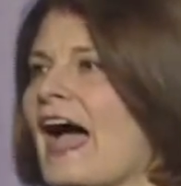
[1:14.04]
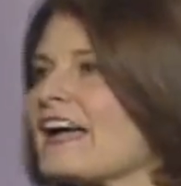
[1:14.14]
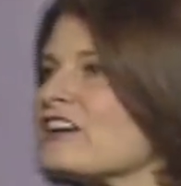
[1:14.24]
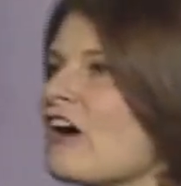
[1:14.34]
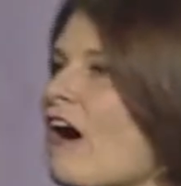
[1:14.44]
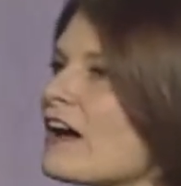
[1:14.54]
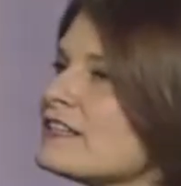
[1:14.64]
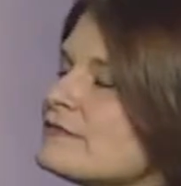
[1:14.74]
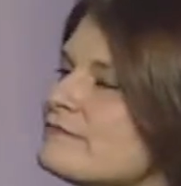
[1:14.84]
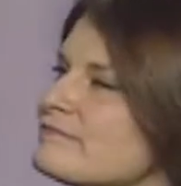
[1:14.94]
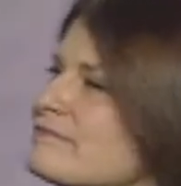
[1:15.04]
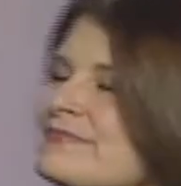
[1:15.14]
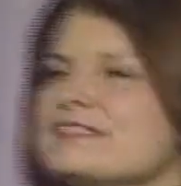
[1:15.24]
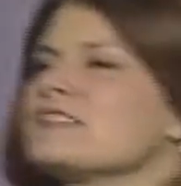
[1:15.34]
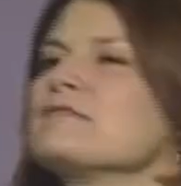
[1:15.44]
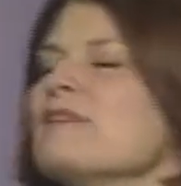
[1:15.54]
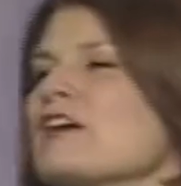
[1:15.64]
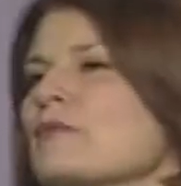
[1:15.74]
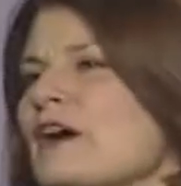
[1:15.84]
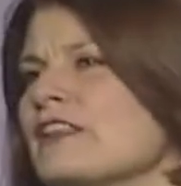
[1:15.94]
And God doesn't
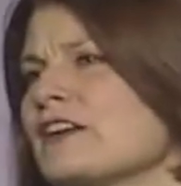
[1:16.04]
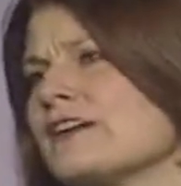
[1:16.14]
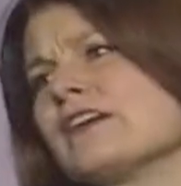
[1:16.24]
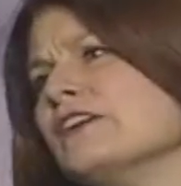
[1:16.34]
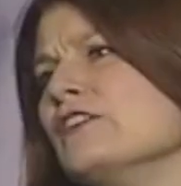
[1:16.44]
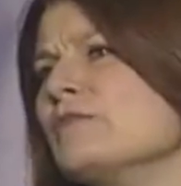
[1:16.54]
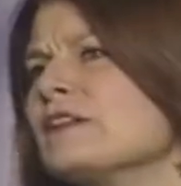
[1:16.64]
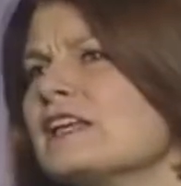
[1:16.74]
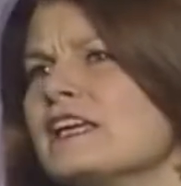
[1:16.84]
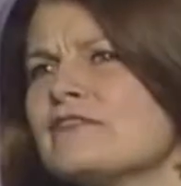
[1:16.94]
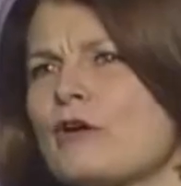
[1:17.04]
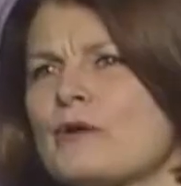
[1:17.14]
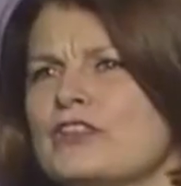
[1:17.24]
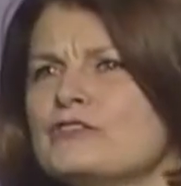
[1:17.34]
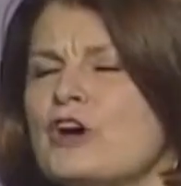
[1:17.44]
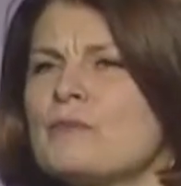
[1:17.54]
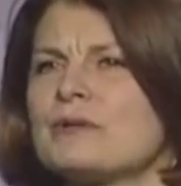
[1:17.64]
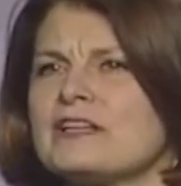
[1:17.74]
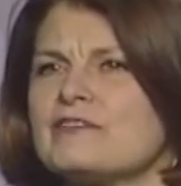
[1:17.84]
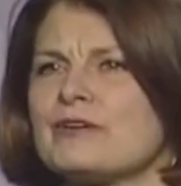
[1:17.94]
matter whether you believe or whether you don't
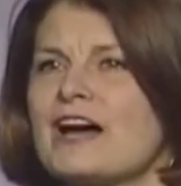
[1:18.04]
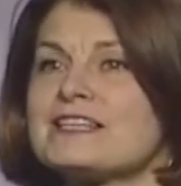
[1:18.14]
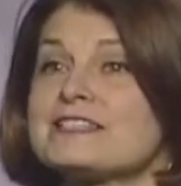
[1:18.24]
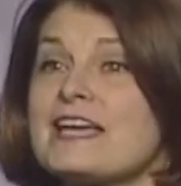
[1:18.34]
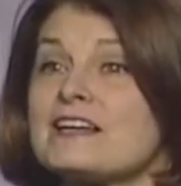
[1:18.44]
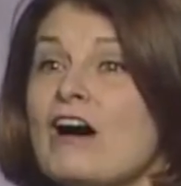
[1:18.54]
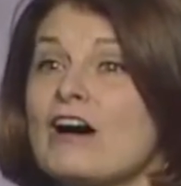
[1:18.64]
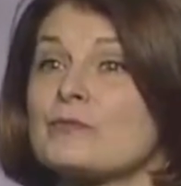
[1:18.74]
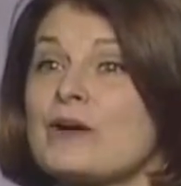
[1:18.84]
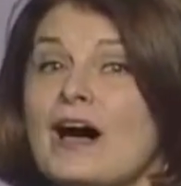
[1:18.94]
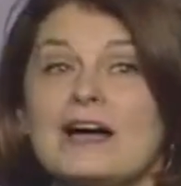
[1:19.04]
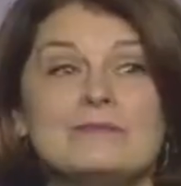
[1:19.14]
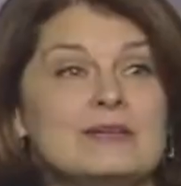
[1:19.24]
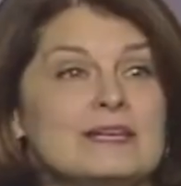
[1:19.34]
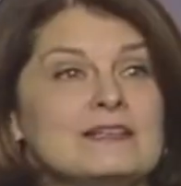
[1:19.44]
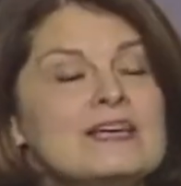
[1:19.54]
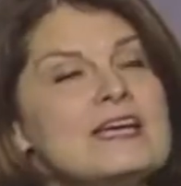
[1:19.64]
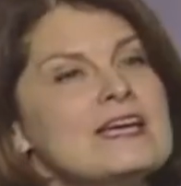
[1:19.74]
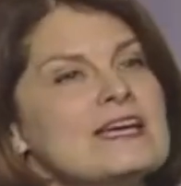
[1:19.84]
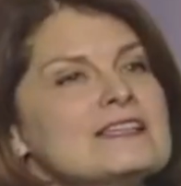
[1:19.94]
believe. When I say God, what I mean
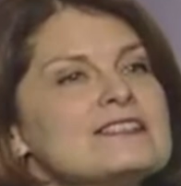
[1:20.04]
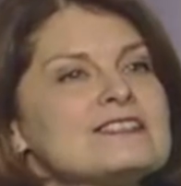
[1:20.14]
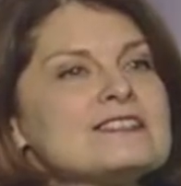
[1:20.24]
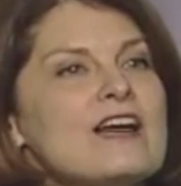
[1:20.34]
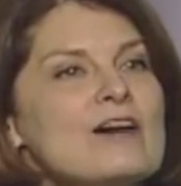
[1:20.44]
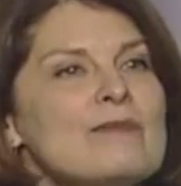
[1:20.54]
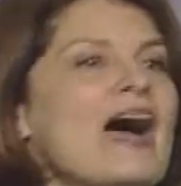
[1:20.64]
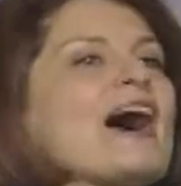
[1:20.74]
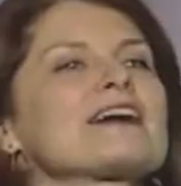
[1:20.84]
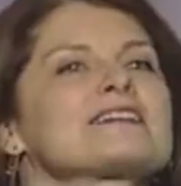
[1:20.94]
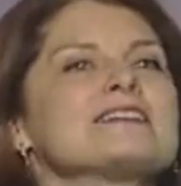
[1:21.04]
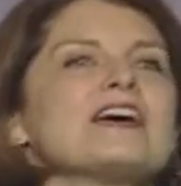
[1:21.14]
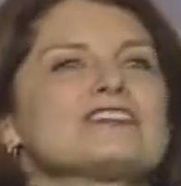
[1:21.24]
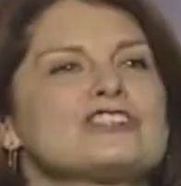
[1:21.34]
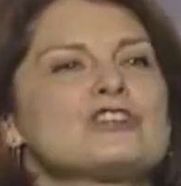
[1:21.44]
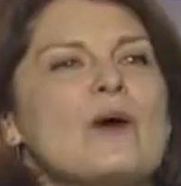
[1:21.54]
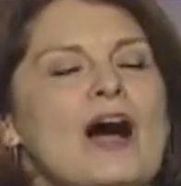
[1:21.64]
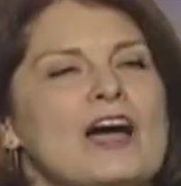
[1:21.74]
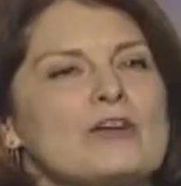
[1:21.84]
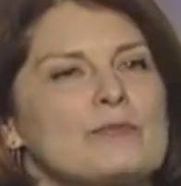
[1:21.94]
is some access to a
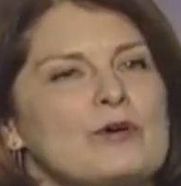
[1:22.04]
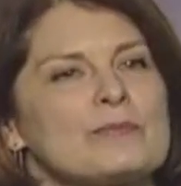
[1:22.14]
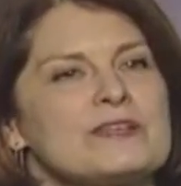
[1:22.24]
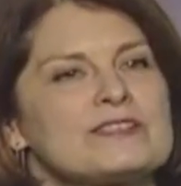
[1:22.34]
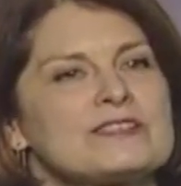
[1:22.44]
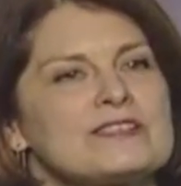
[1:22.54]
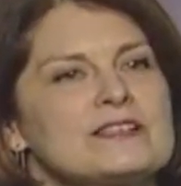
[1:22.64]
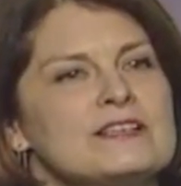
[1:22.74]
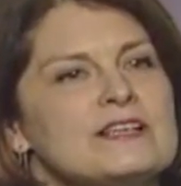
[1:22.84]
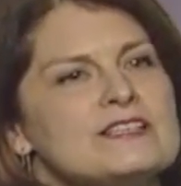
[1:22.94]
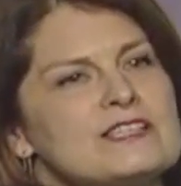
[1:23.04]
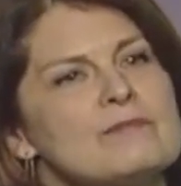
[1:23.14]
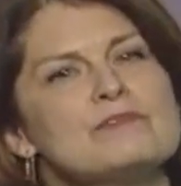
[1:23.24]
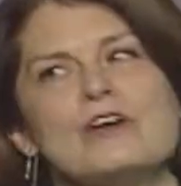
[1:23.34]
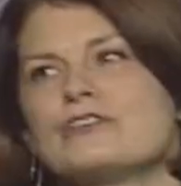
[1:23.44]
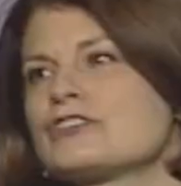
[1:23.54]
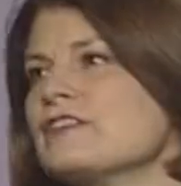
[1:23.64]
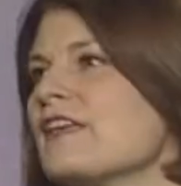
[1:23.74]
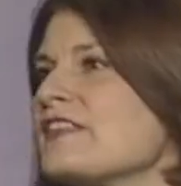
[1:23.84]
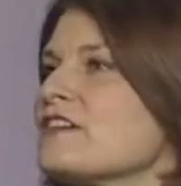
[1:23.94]
higher purpose, some
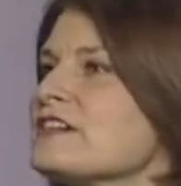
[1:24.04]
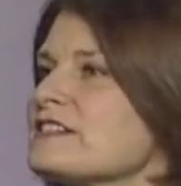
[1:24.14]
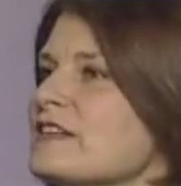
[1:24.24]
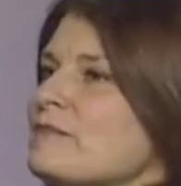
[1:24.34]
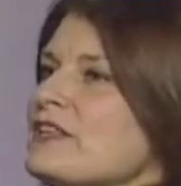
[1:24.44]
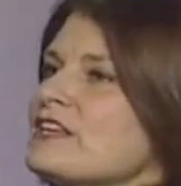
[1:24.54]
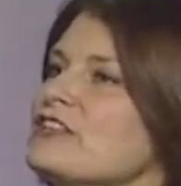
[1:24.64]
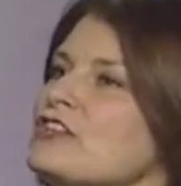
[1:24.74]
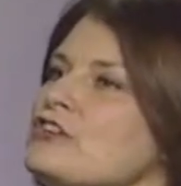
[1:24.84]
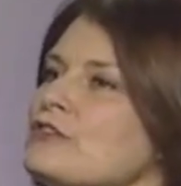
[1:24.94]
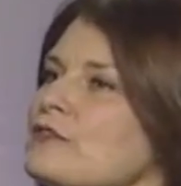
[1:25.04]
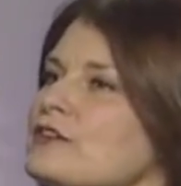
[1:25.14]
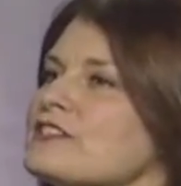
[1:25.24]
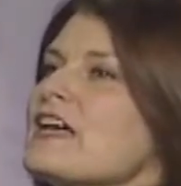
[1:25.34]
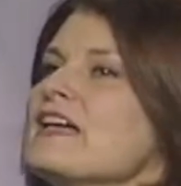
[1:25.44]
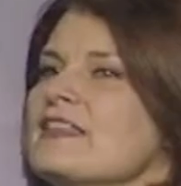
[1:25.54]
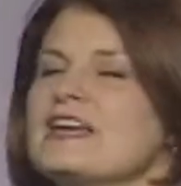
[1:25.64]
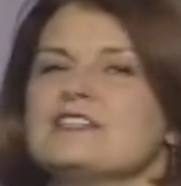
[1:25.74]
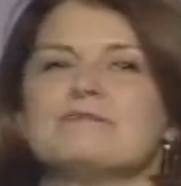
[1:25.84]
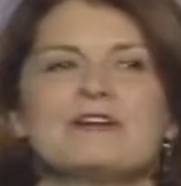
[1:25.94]
notion that there is something in the universe that
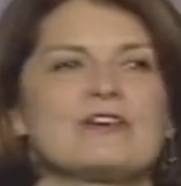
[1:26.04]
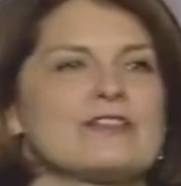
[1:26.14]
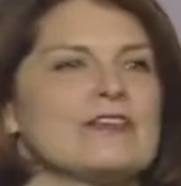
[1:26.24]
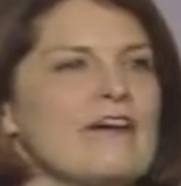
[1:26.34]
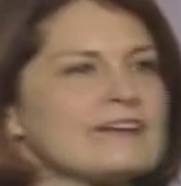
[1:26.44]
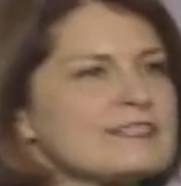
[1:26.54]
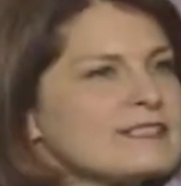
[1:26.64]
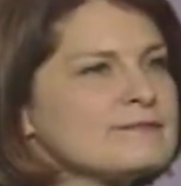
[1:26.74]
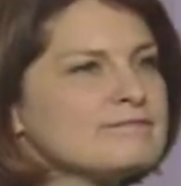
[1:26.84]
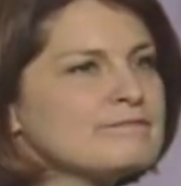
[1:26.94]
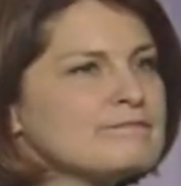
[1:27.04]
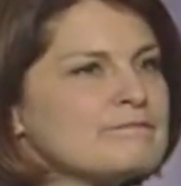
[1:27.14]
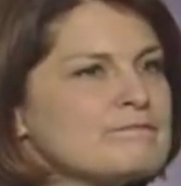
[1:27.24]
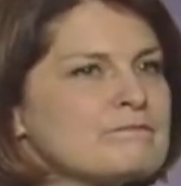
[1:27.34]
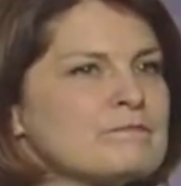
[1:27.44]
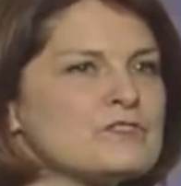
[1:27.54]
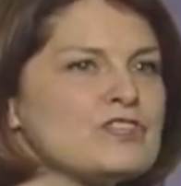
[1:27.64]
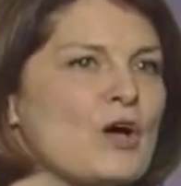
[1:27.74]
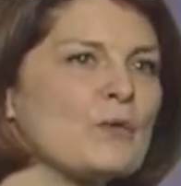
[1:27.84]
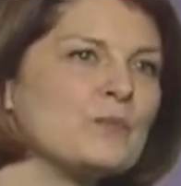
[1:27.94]
is bigger than us.
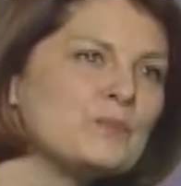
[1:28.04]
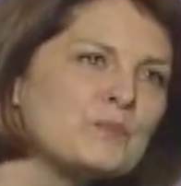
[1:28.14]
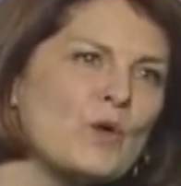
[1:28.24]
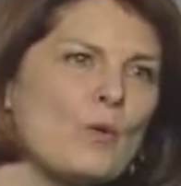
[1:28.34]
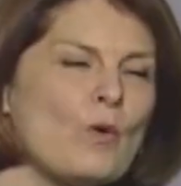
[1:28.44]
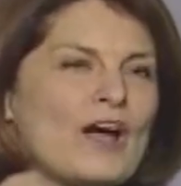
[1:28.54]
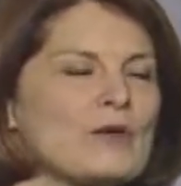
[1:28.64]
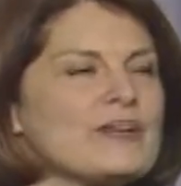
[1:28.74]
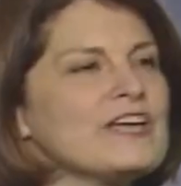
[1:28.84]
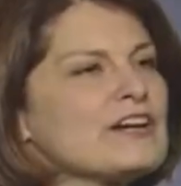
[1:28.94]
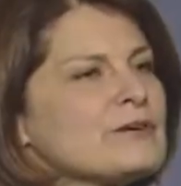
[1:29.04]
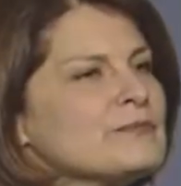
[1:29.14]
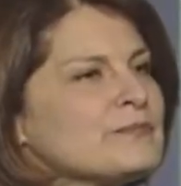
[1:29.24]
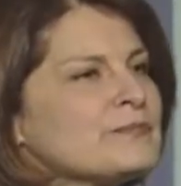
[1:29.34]
So, why are we here?